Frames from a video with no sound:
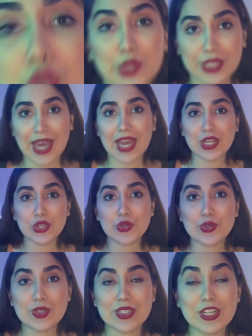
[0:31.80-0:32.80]
You can
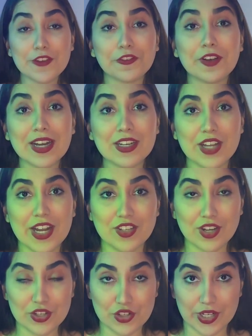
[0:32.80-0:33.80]
use different
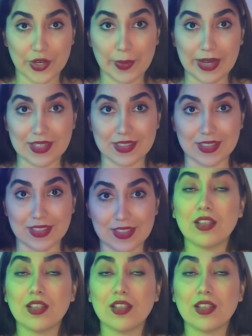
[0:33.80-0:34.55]
data generator